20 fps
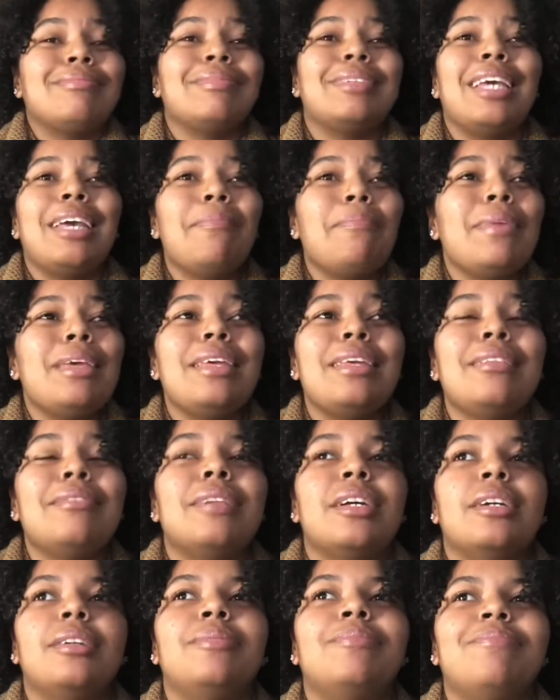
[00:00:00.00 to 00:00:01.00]
Get
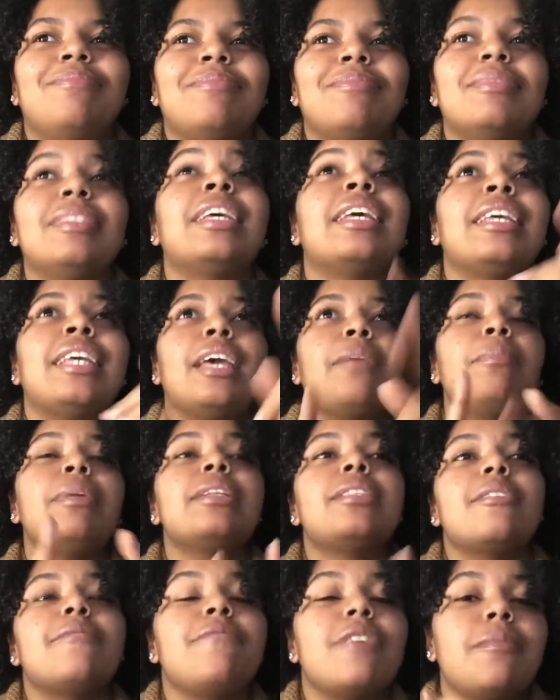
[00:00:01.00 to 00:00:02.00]
me
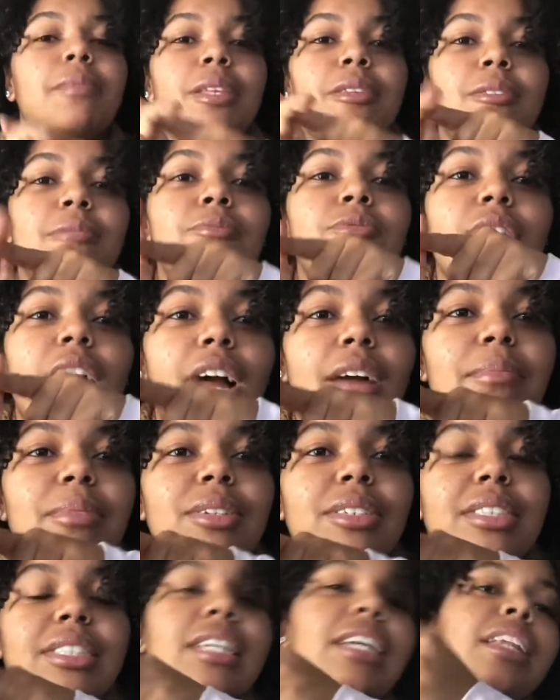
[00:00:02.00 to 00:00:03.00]
to 50
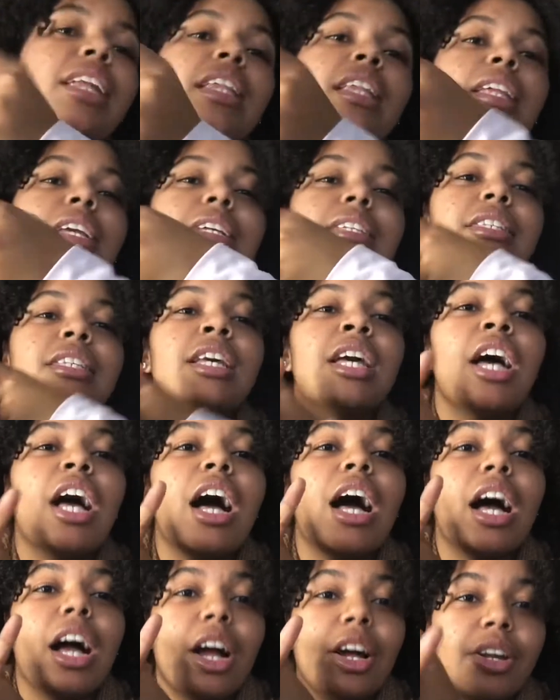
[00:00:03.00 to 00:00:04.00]
subscribers and at least
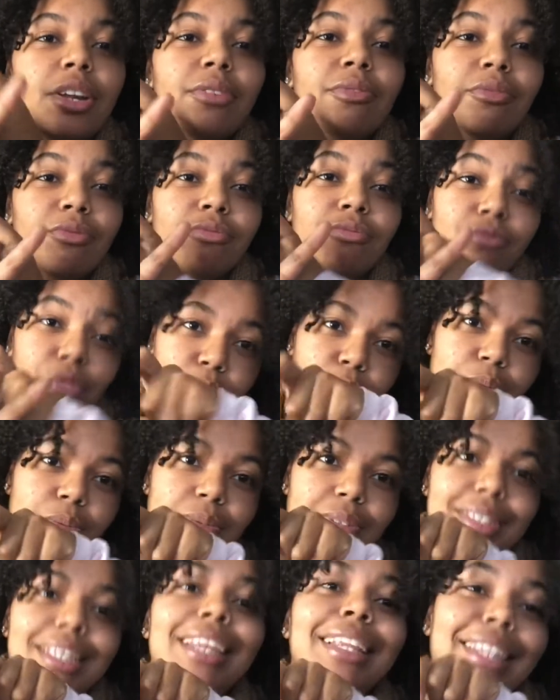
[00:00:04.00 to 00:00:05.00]
100
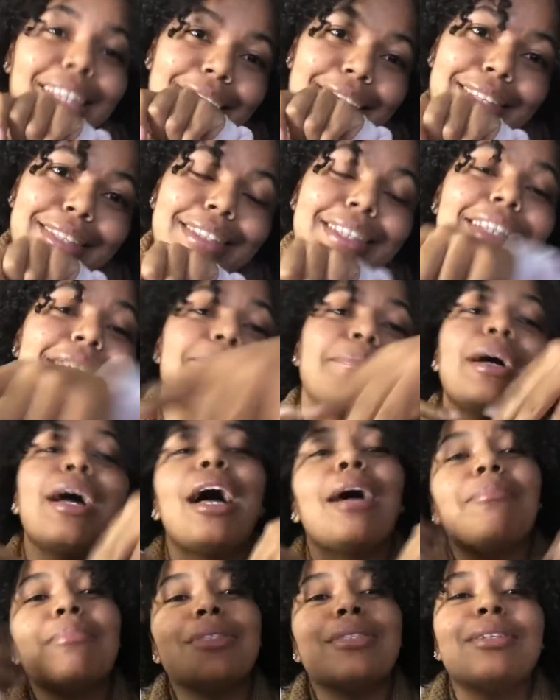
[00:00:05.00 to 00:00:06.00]
views at least, because
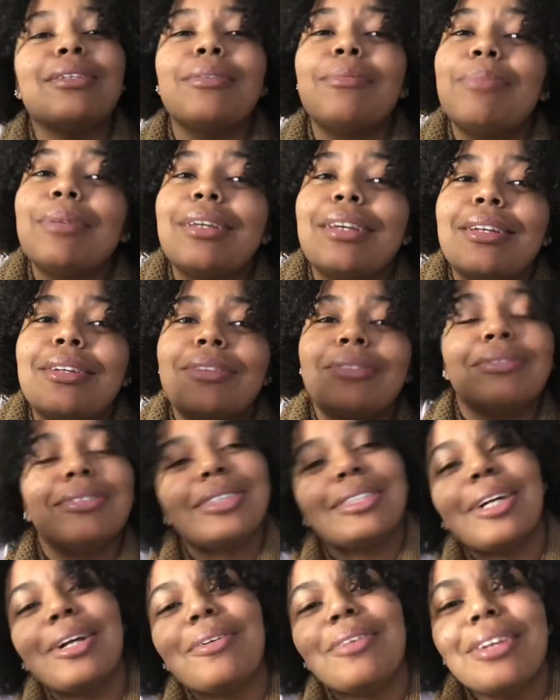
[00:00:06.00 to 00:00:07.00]
I'm still a beginner.
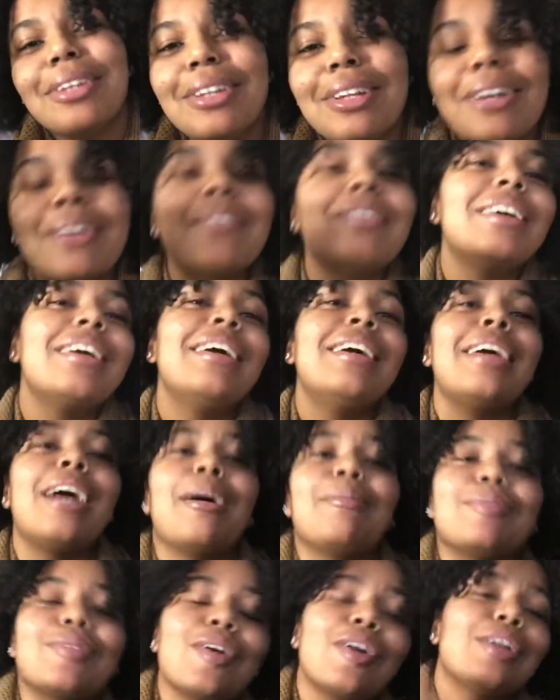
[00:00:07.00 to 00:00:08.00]
So, you know,
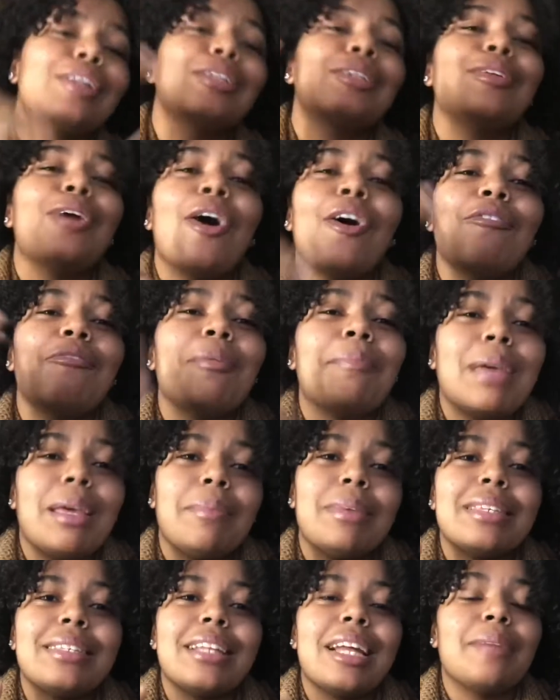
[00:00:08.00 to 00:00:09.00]
I'm starting off with
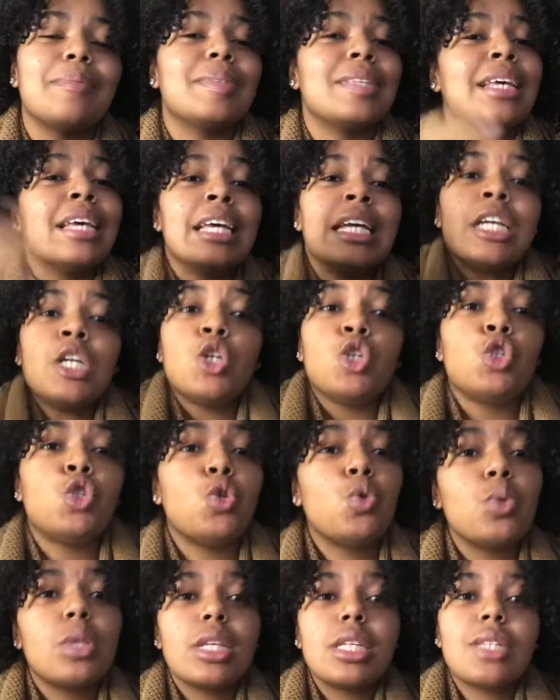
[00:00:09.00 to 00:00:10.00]
baby steps.
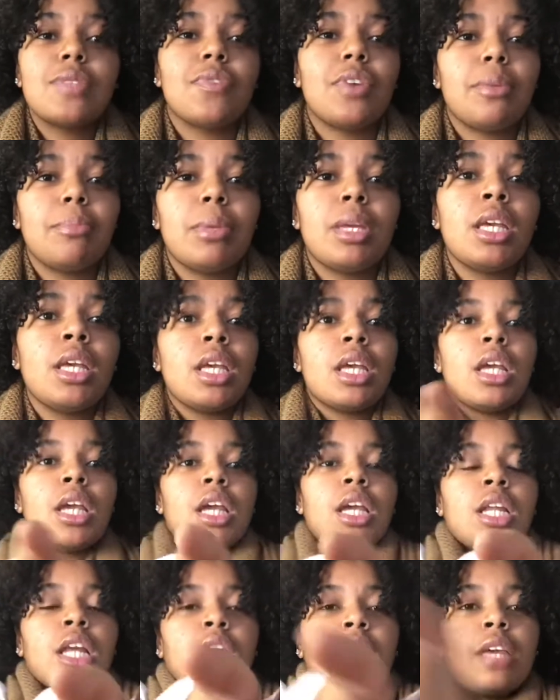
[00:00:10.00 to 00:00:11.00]
Do this for me,
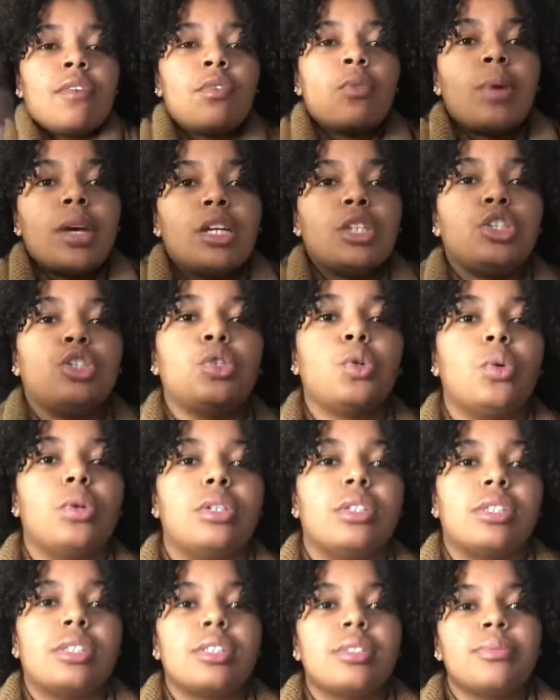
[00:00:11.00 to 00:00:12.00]
and a giveaway is
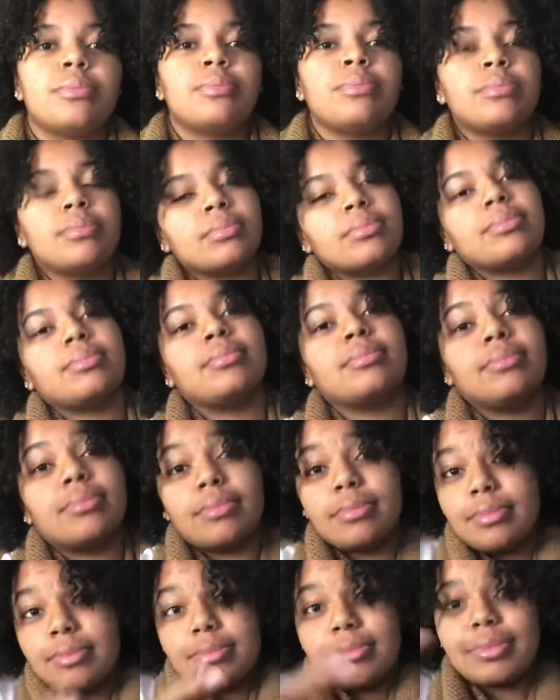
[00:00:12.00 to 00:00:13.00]
yours.
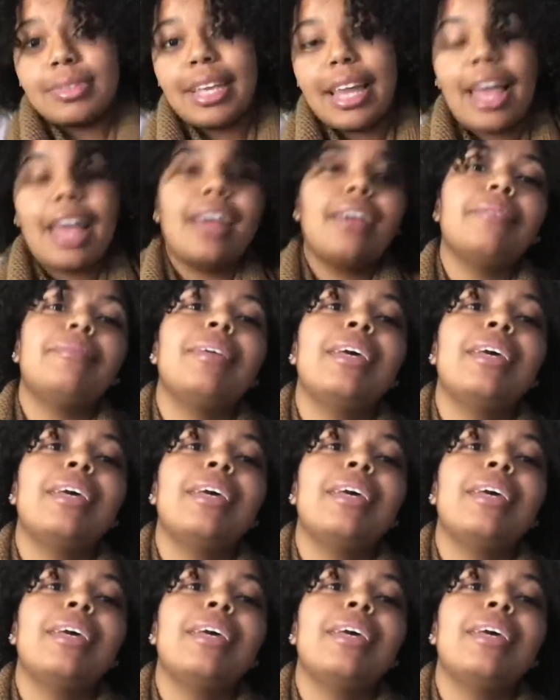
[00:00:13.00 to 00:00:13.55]
Okay?